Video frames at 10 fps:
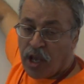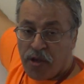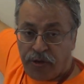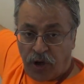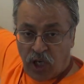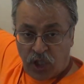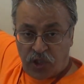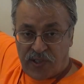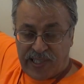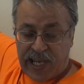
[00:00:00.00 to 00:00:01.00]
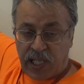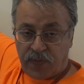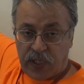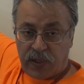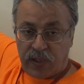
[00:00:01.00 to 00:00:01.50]
third
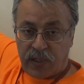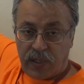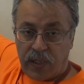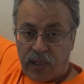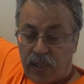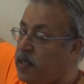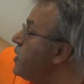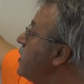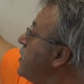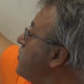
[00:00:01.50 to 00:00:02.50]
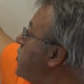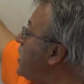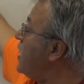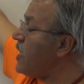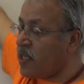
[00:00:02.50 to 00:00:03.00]
statement.
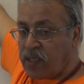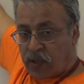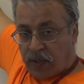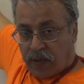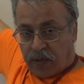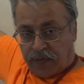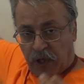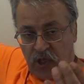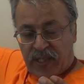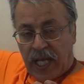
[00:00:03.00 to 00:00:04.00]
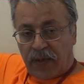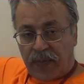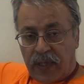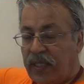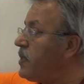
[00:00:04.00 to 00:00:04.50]
P is first
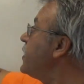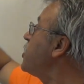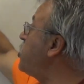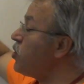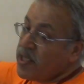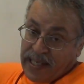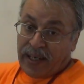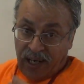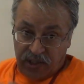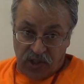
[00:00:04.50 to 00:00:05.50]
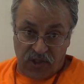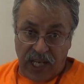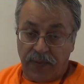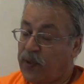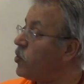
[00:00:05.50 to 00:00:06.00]
statement, Q is another
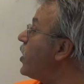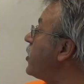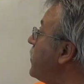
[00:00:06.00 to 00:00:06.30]
statement you are